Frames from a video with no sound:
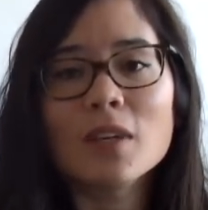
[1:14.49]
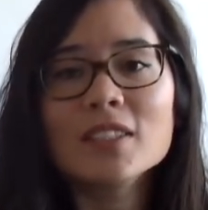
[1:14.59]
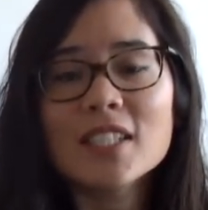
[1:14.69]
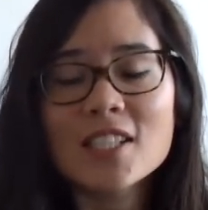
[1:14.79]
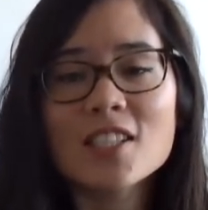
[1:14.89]
And
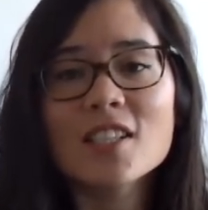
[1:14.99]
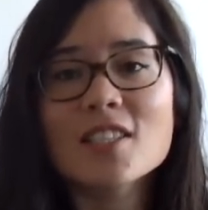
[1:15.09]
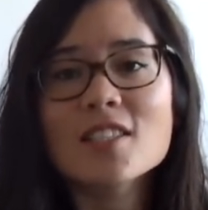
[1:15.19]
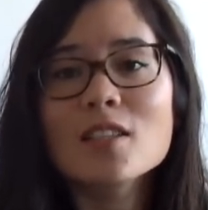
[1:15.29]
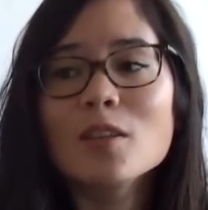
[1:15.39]
teaching
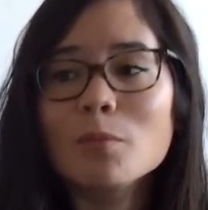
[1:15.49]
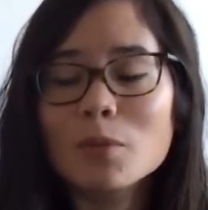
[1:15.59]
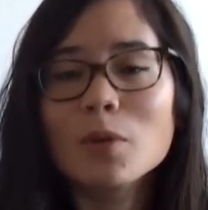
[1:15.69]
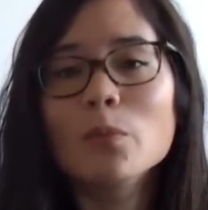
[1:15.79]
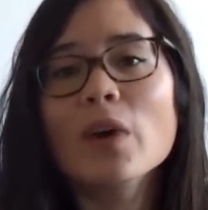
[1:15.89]
is the number
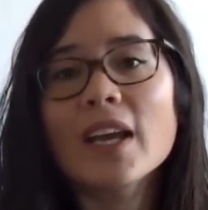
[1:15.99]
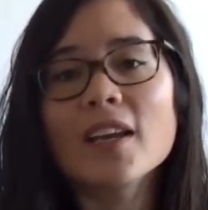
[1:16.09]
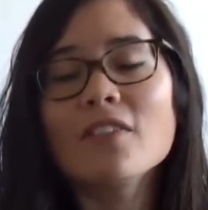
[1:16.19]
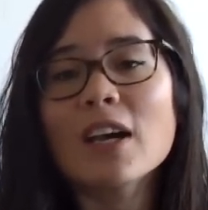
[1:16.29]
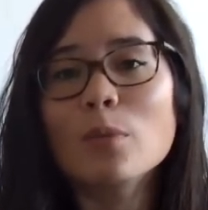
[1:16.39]
one
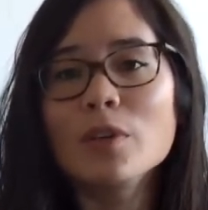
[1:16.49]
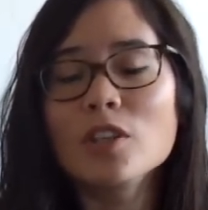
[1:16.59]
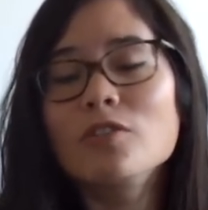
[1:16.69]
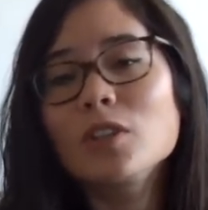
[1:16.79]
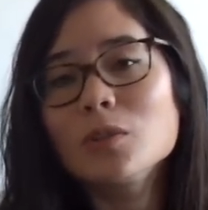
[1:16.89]
way of helping
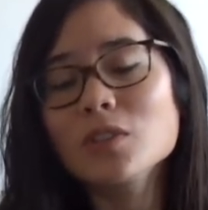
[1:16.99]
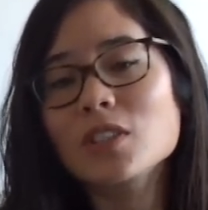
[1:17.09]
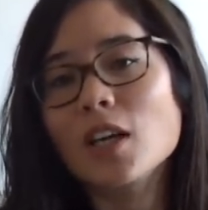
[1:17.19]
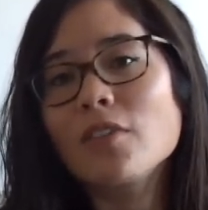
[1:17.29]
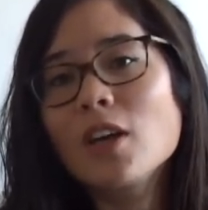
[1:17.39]
you recall
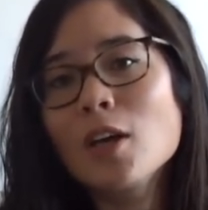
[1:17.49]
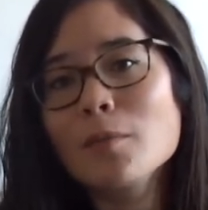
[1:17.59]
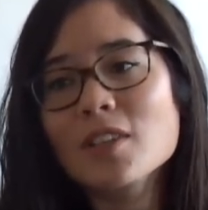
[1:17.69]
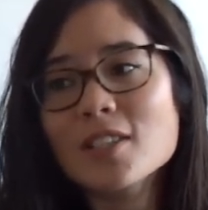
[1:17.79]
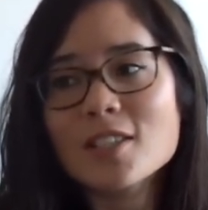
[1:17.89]
stuff,
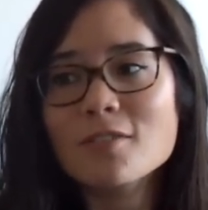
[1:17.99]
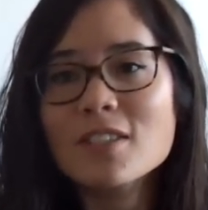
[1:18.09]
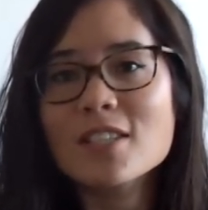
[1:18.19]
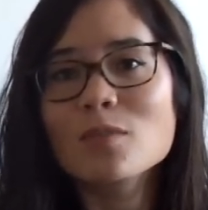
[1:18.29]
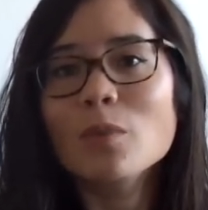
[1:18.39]
because it's the
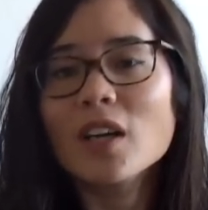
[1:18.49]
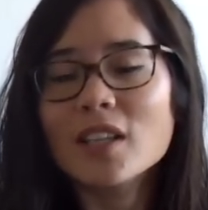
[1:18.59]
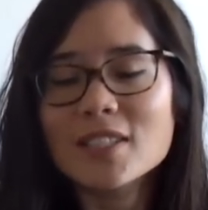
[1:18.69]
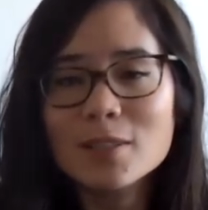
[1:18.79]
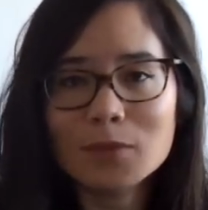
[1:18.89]
reason why
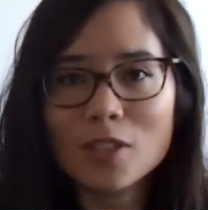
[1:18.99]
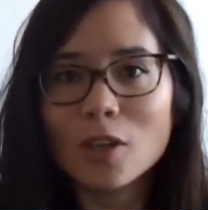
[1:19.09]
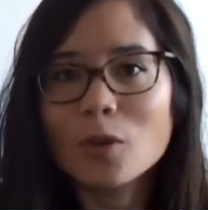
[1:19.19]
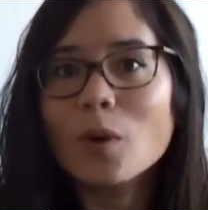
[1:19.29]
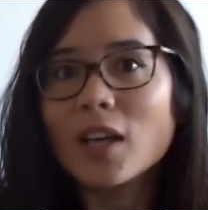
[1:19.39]
I seem to
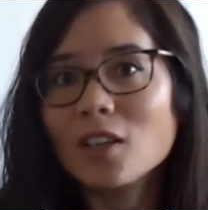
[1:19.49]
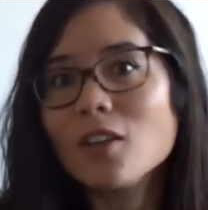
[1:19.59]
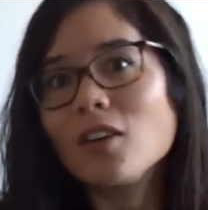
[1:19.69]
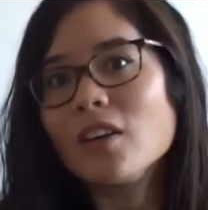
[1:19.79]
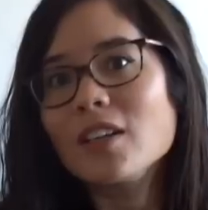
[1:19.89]
know quite a
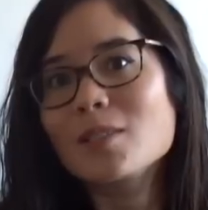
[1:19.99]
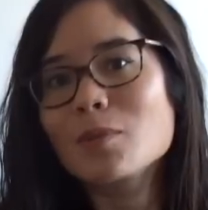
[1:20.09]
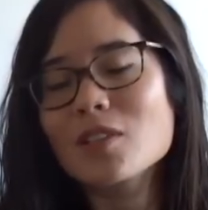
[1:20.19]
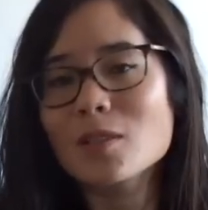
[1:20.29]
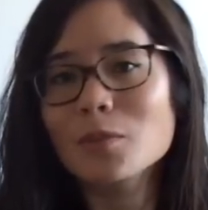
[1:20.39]
lot, is
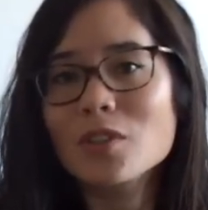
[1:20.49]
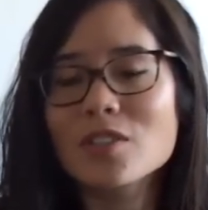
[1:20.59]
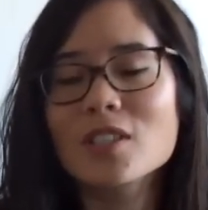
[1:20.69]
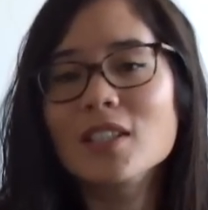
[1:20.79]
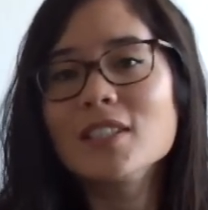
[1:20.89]
because I'm
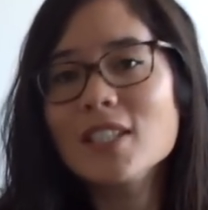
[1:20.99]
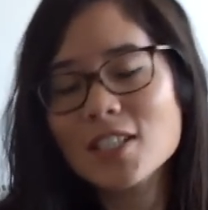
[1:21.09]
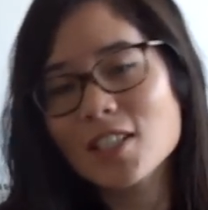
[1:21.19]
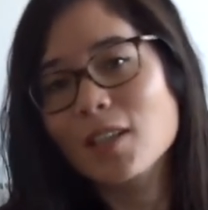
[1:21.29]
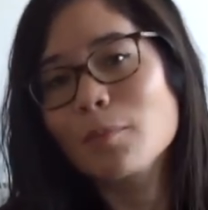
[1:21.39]
constantly
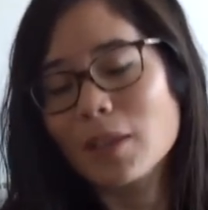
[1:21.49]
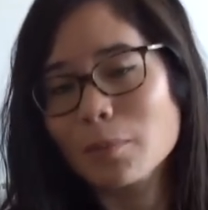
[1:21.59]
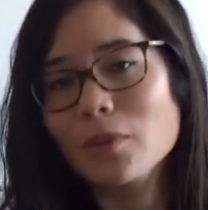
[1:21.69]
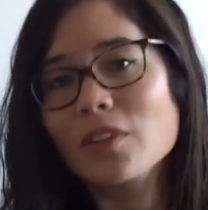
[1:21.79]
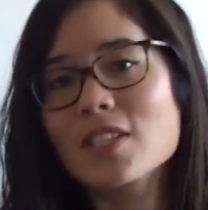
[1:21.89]
teaching
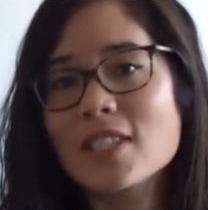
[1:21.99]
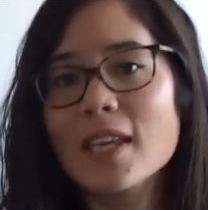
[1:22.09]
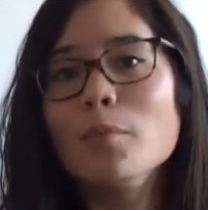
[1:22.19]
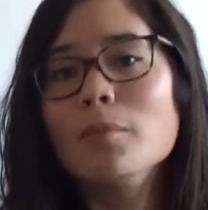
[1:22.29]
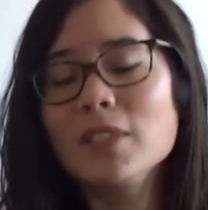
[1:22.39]
people the
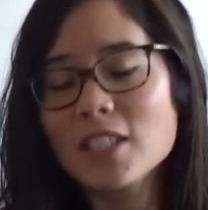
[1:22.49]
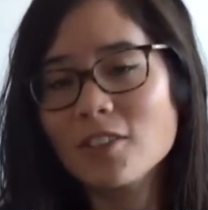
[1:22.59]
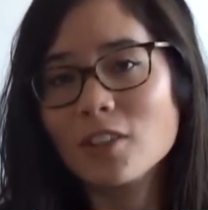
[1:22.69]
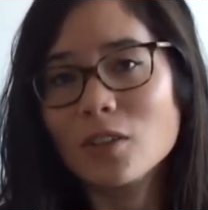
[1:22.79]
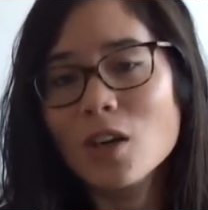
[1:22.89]
same
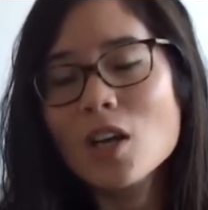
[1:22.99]
material.